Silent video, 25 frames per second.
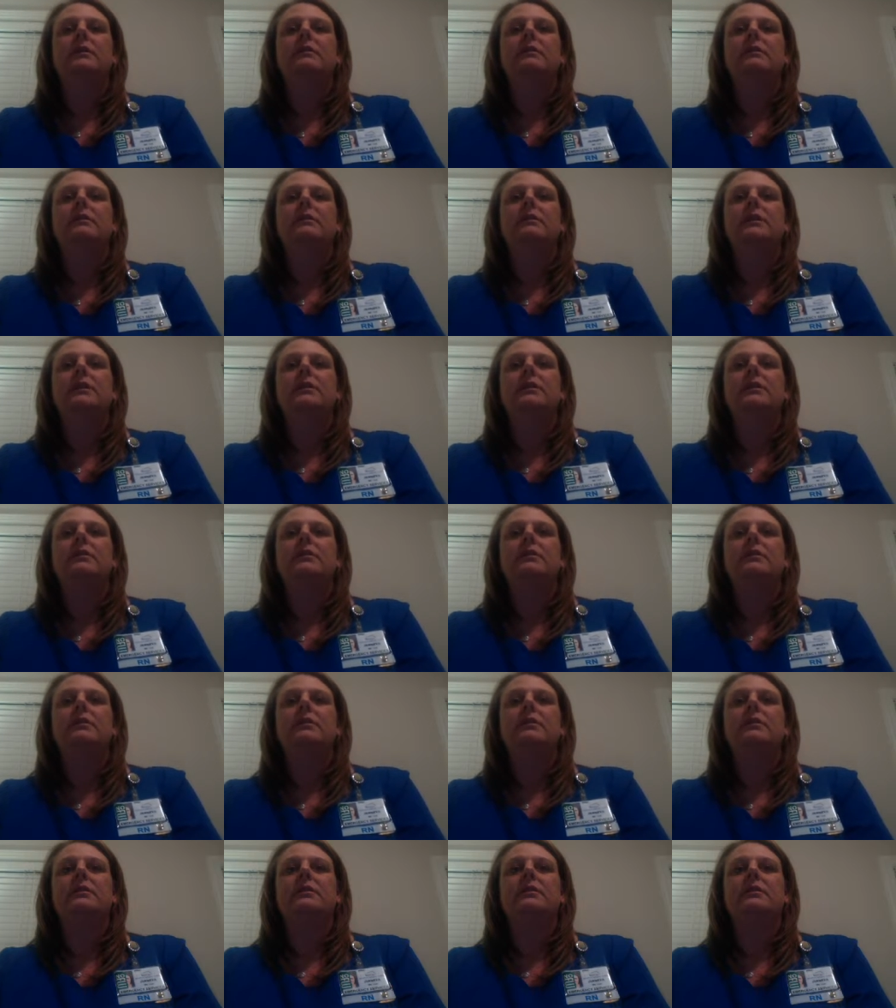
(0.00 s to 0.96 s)
There
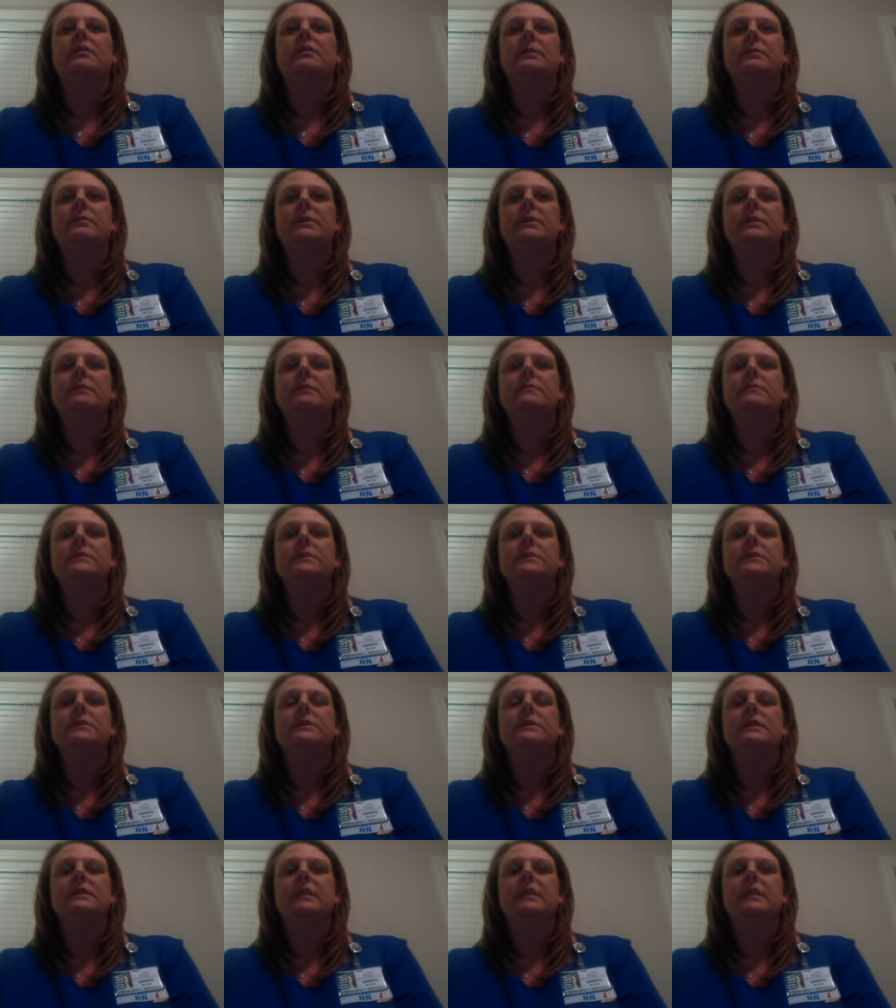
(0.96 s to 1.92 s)
are symptoms
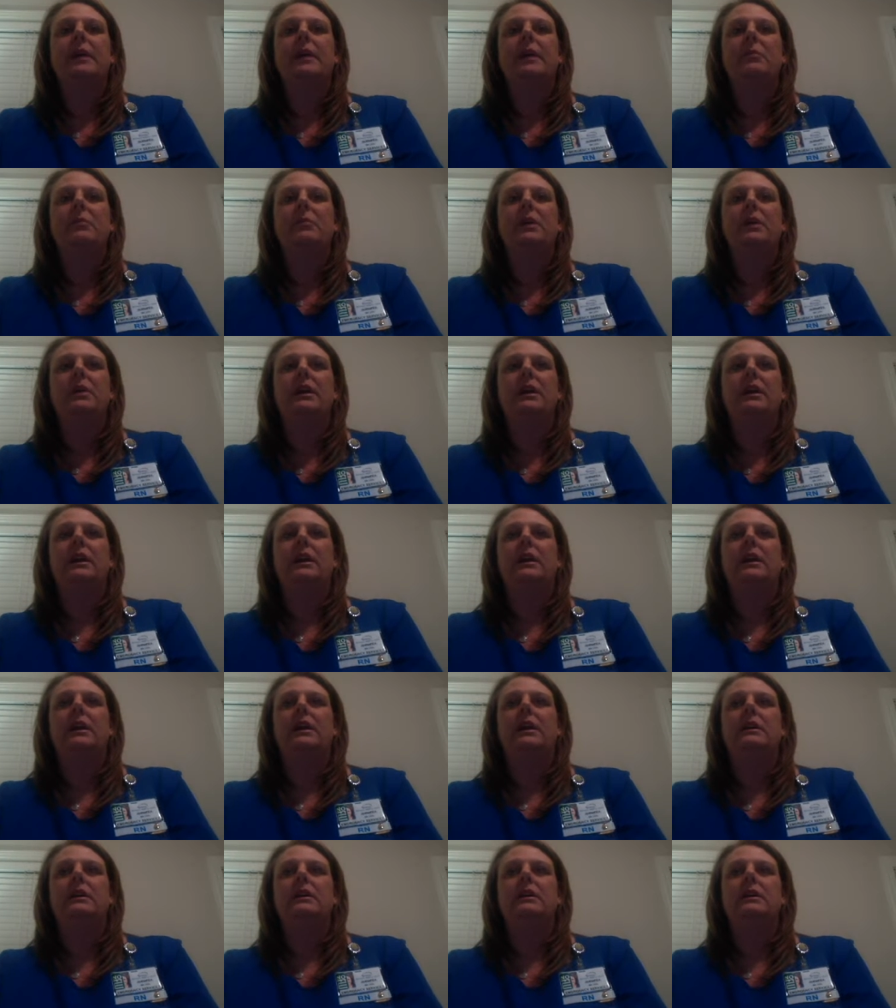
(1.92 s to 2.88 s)
that
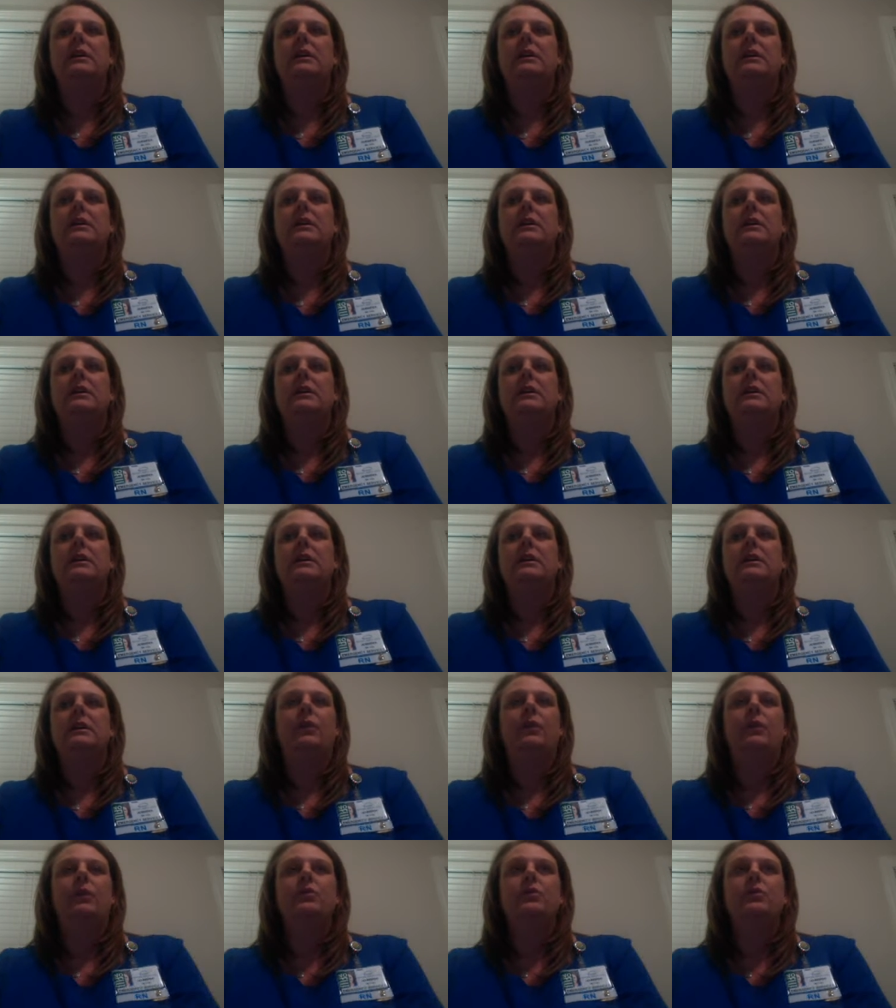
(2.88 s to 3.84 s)
begin
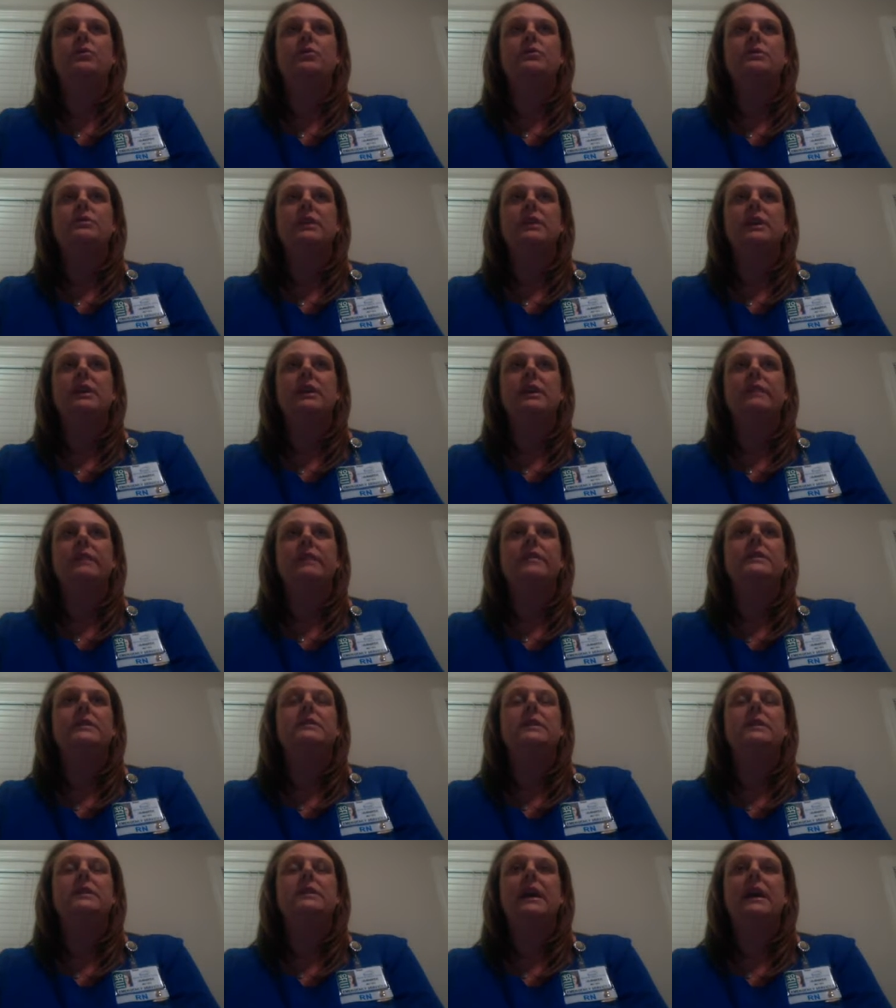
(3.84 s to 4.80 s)
hours and
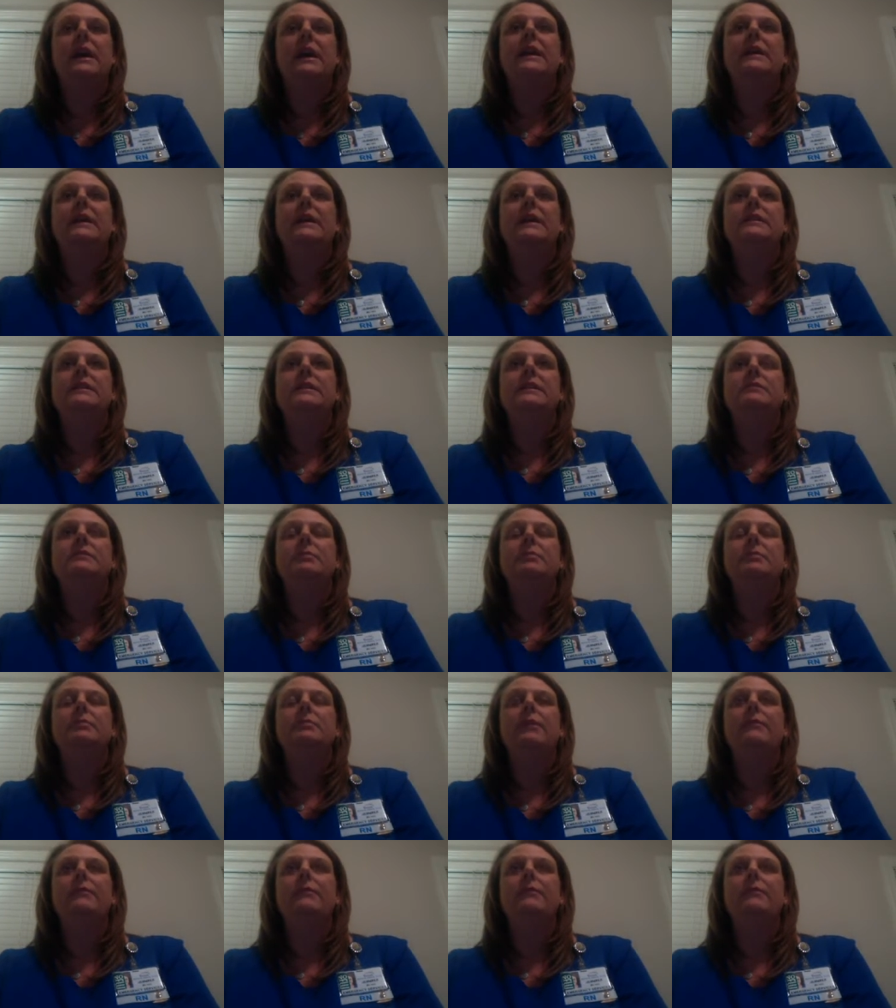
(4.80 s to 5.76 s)
even days
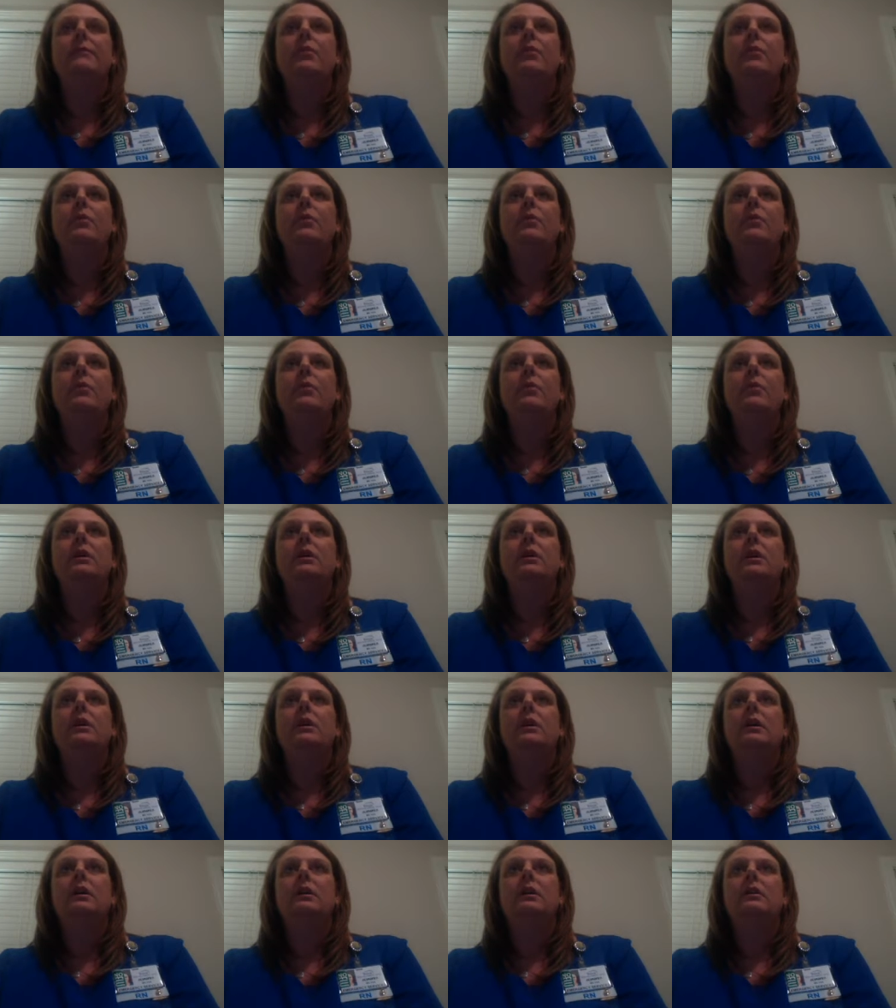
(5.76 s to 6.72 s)
before
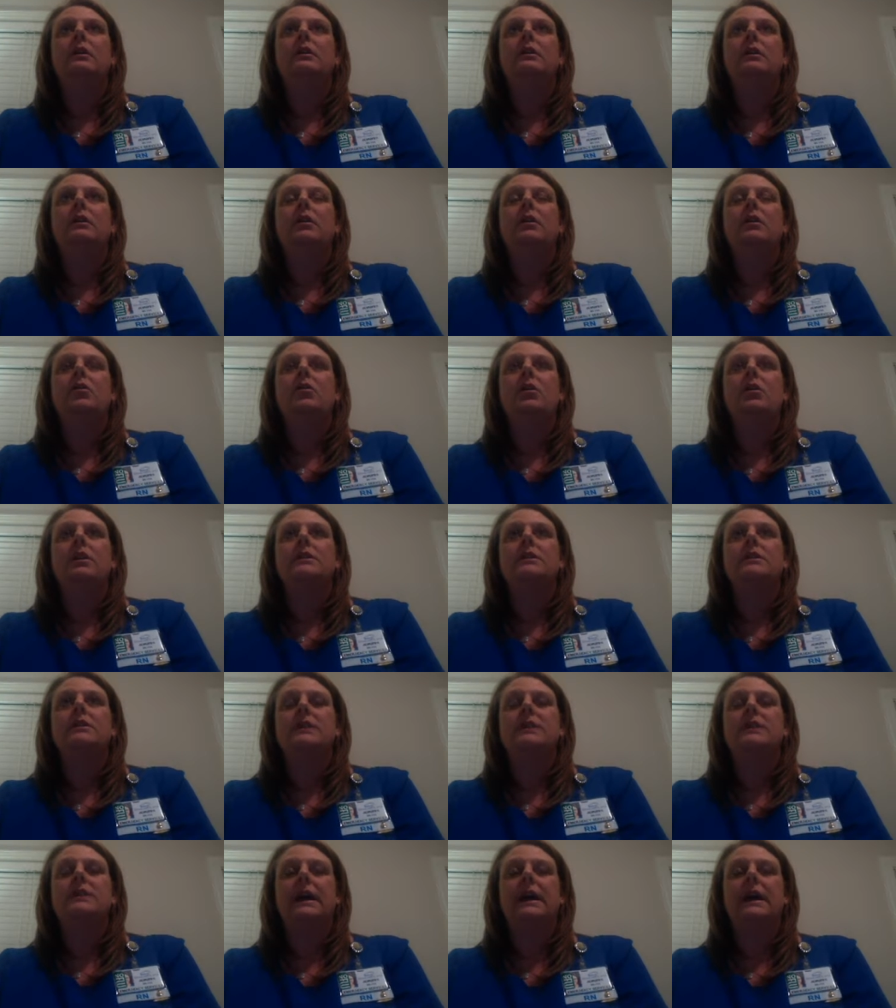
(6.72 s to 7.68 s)
a heart
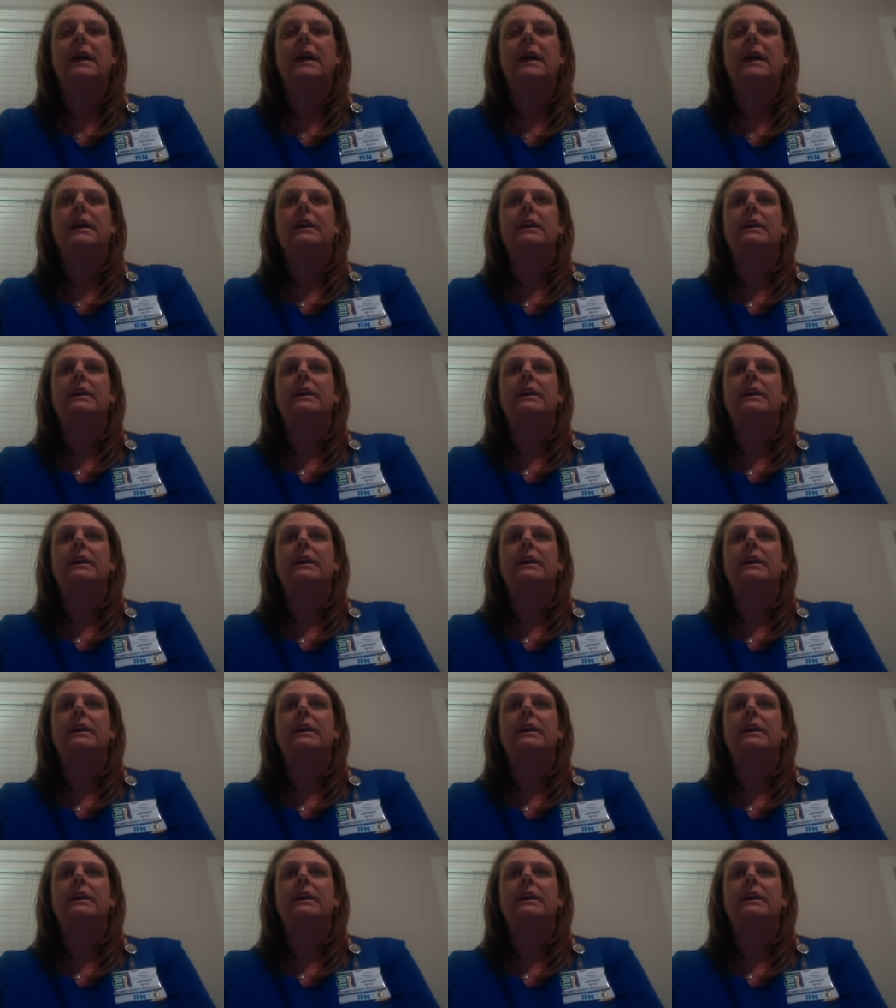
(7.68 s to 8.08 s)
attack